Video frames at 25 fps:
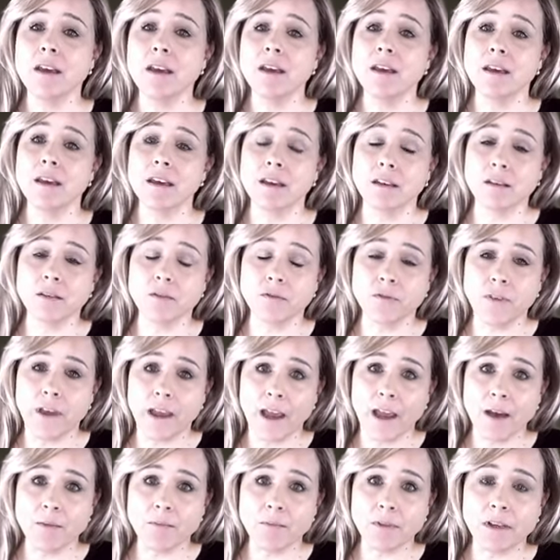His
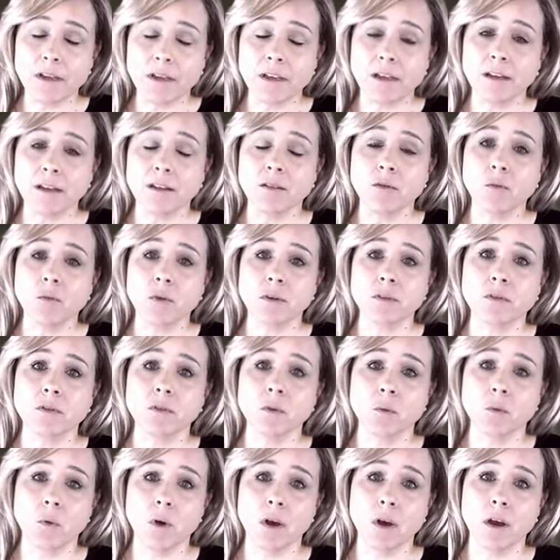family was
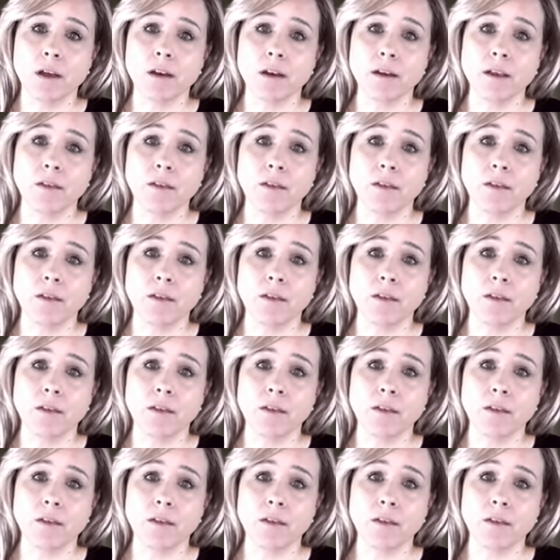the one